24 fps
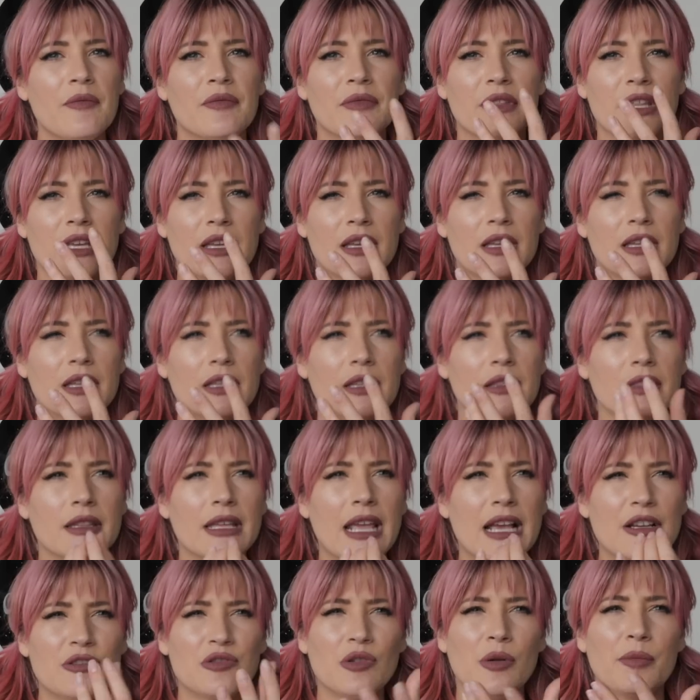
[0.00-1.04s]
The
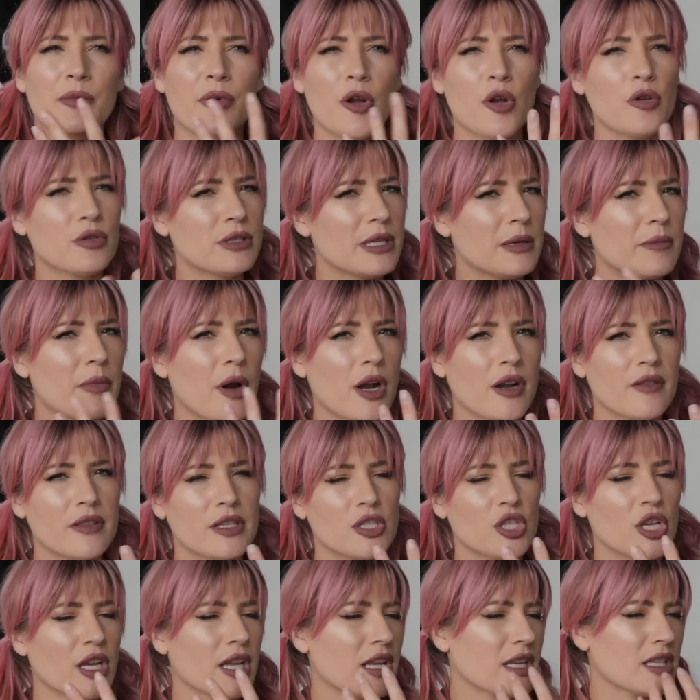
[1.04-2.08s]
actual protein part of the
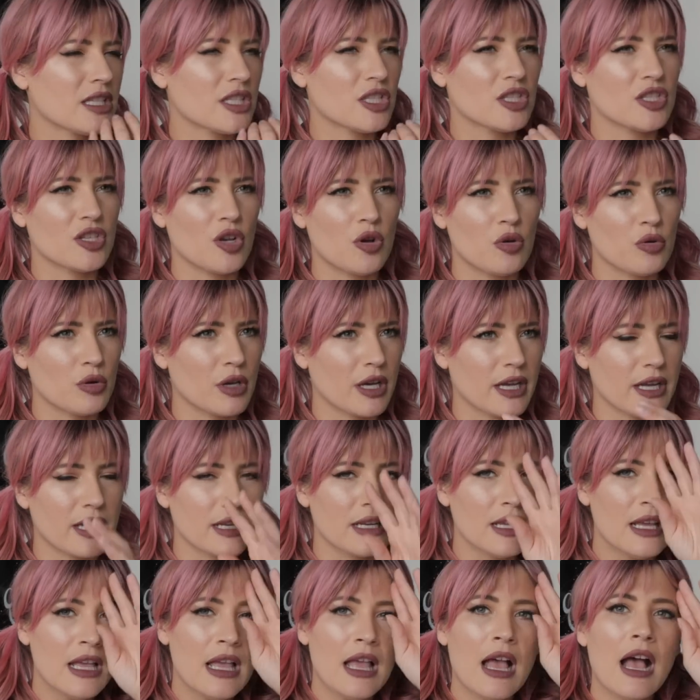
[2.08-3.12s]
chicken is so good.